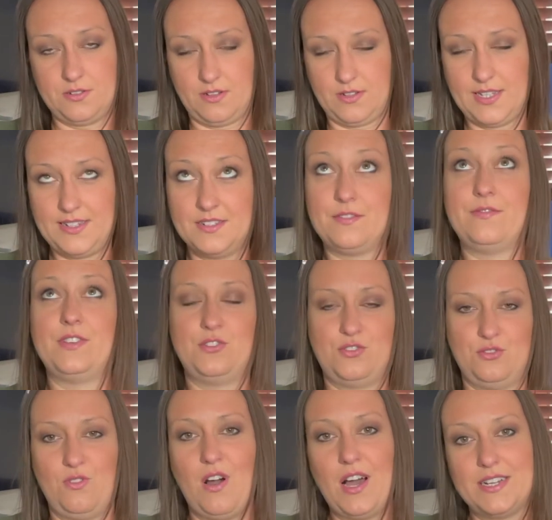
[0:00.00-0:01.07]

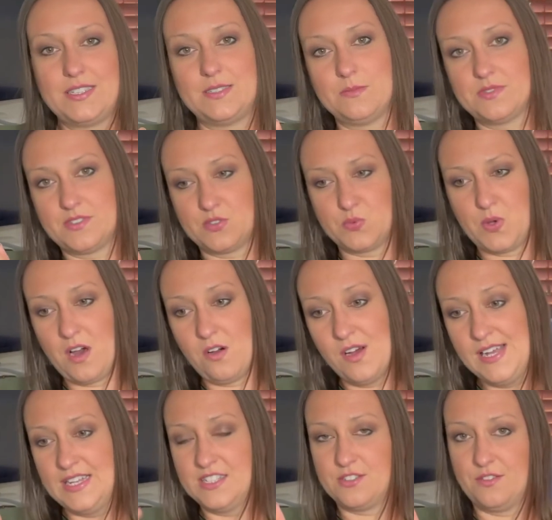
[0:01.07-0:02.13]
individual items as well.
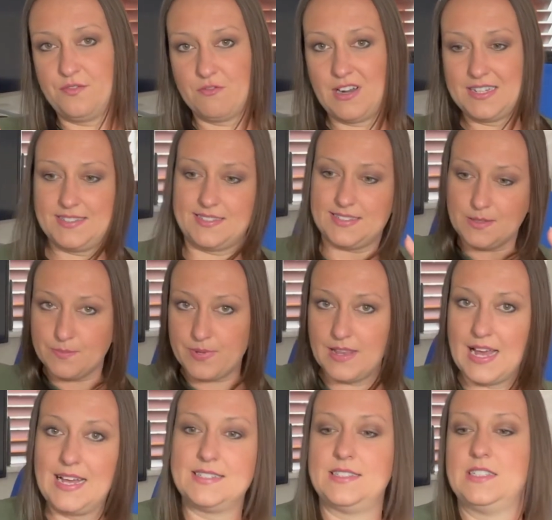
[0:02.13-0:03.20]
So for us, as simple
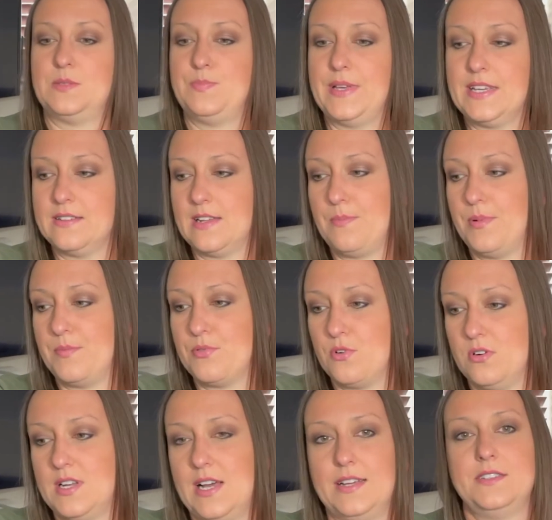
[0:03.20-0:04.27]
as is picking up a
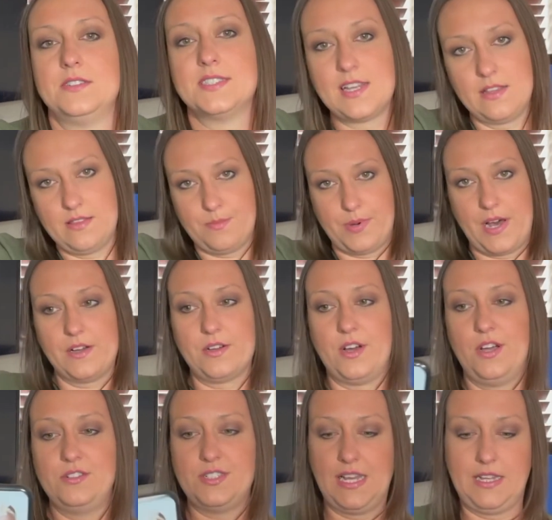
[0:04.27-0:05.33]
product, you scan the
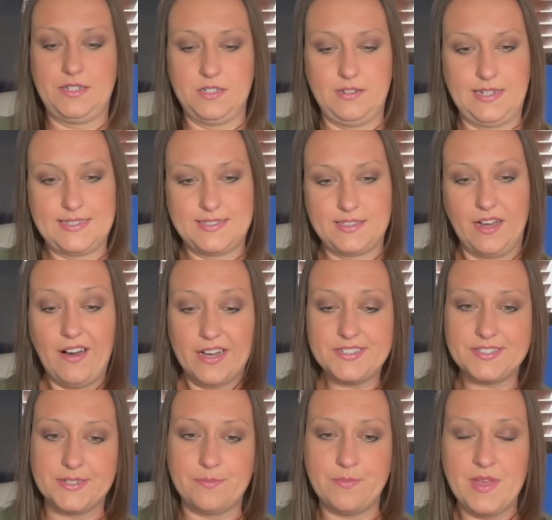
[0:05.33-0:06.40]
barcode and you list the
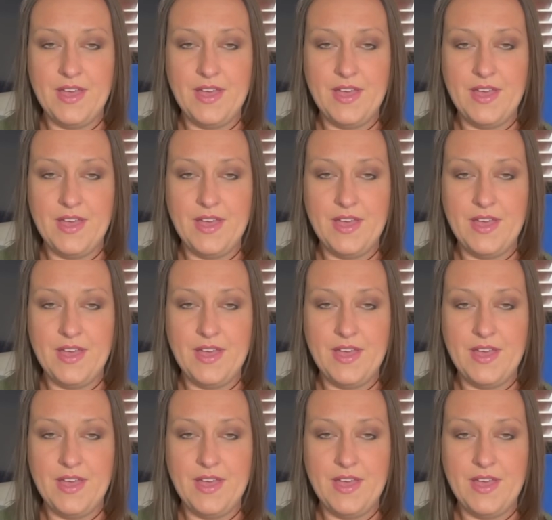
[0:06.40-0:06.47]
item.